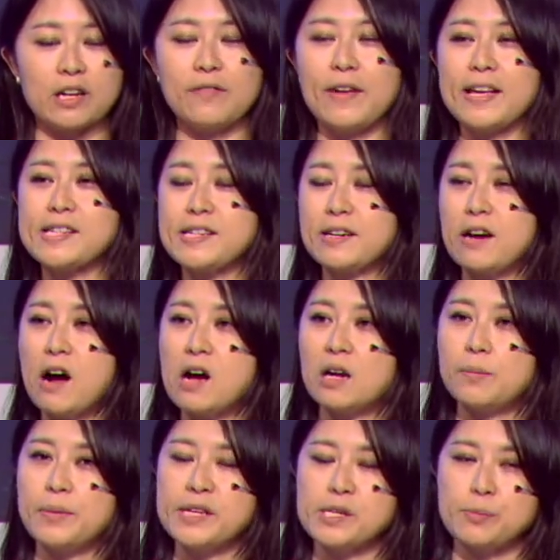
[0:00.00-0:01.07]
advanced
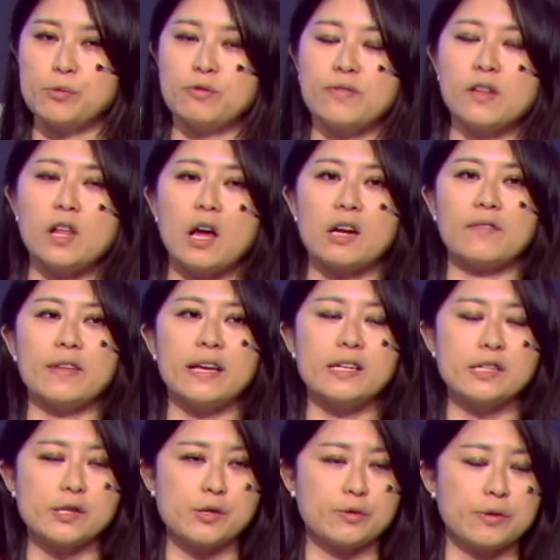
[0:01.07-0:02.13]
economies moved a lot of the
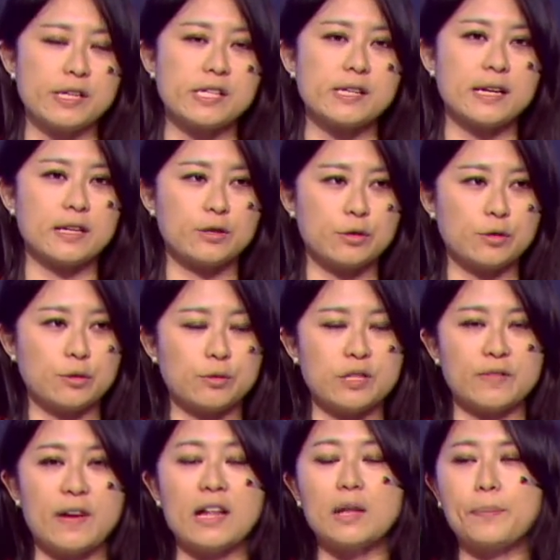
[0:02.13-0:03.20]
industries into
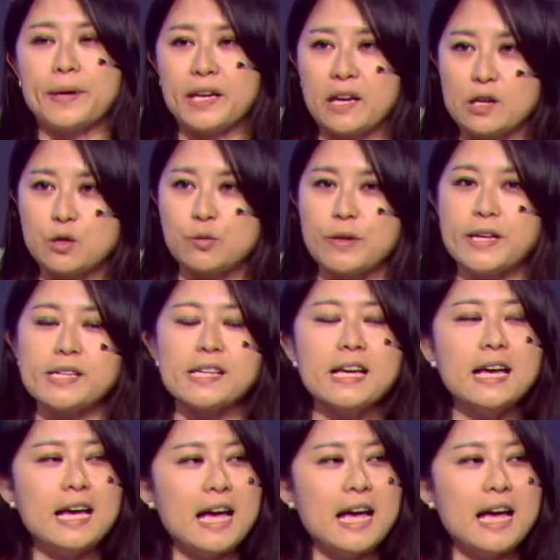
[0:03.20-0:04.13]
developing countries,